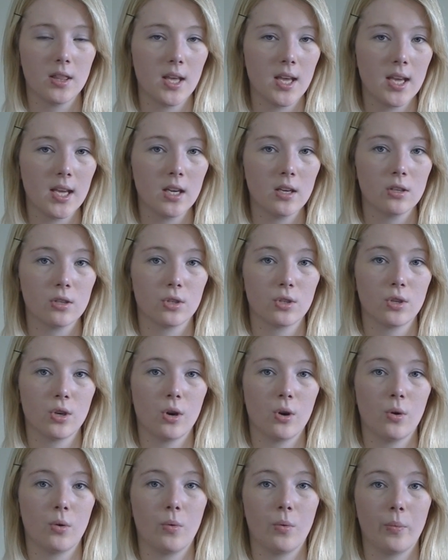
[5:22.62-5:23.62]
everything.
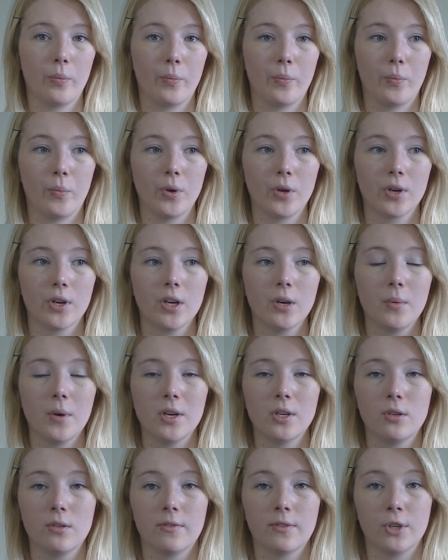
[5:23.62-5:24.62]
So what you're going to
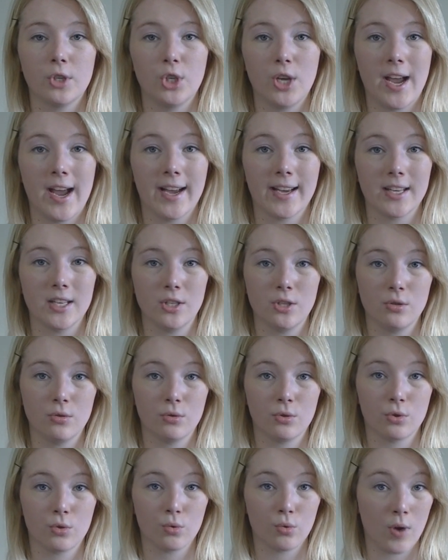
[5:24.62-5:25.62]
want to do for Jack is
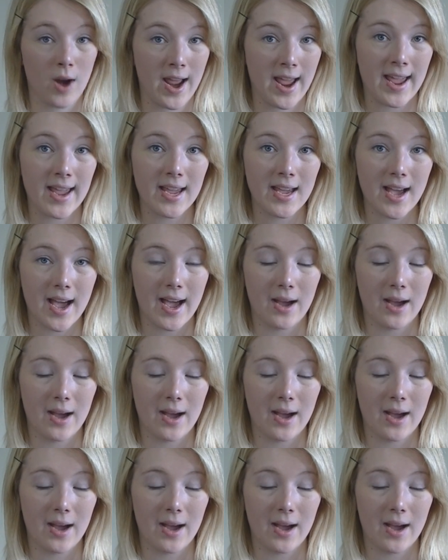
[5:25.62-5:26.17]
use gray.